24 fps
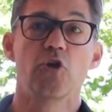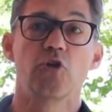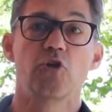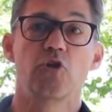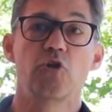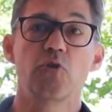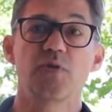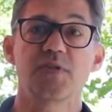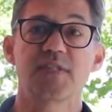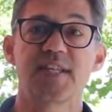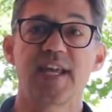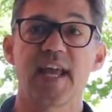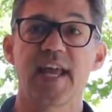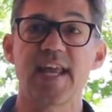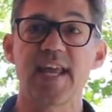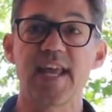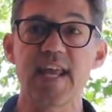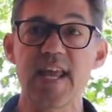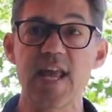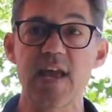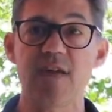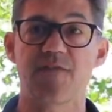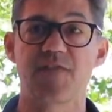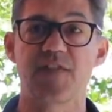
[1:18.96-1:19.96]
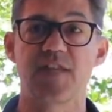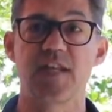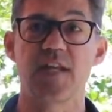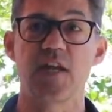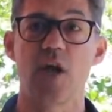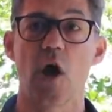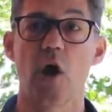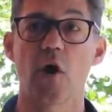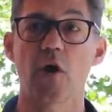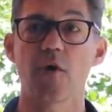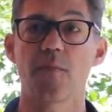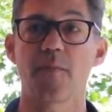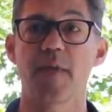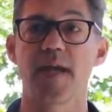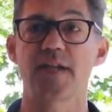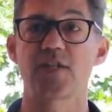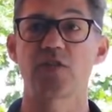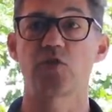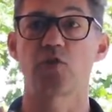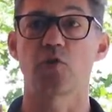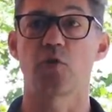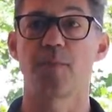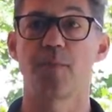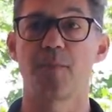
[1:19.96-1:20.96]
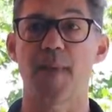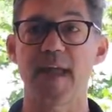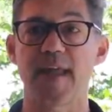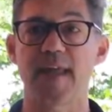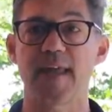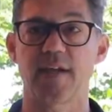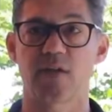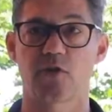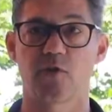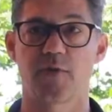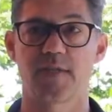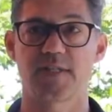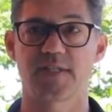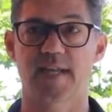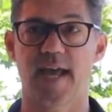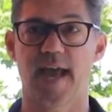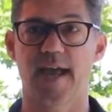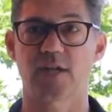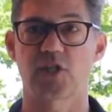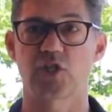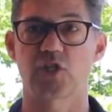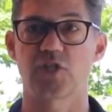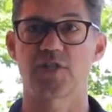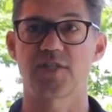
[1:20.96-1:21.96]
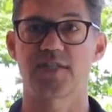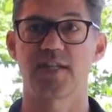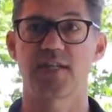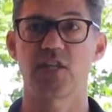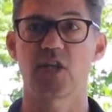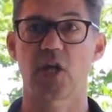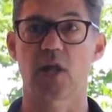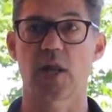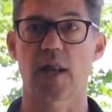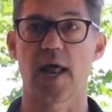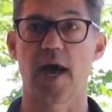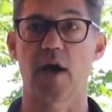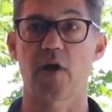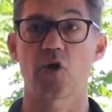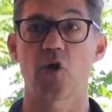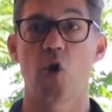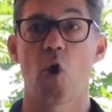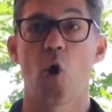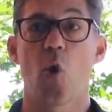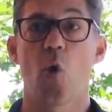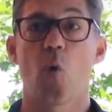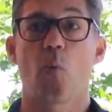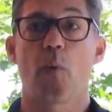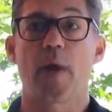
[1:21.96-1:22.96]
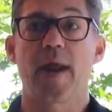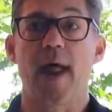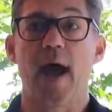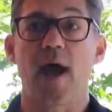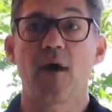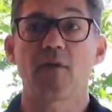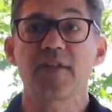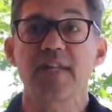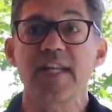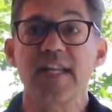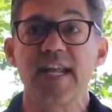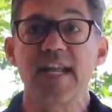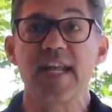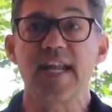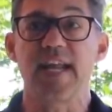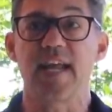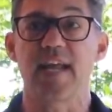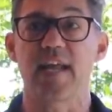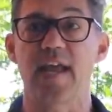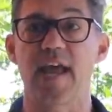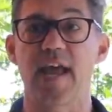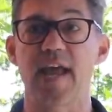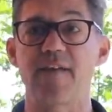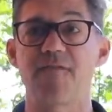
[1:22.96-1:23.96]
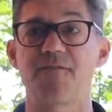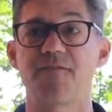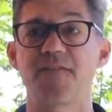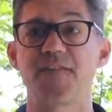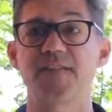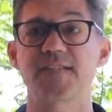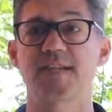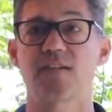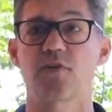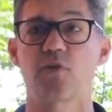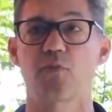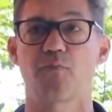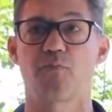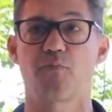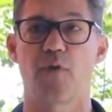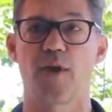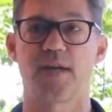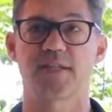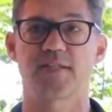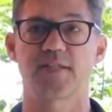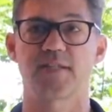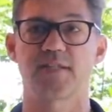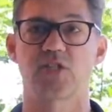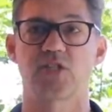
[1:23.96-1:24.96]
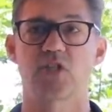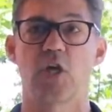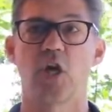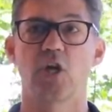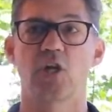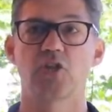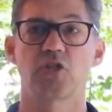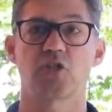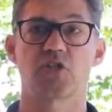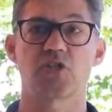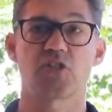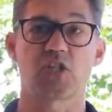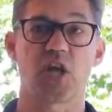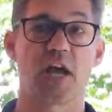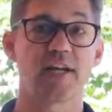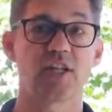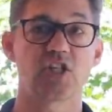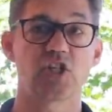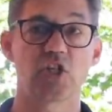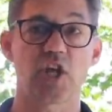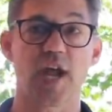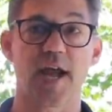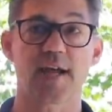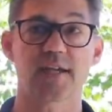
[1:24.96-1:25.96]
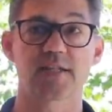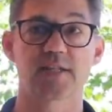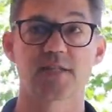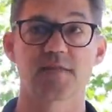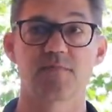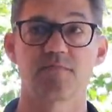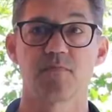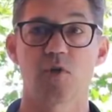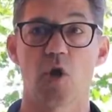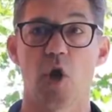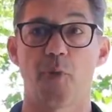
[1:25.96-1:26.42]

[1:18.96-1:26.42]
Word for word: Using E F T automates your banking transactions in the cloud without needing a physical presence to sign checks,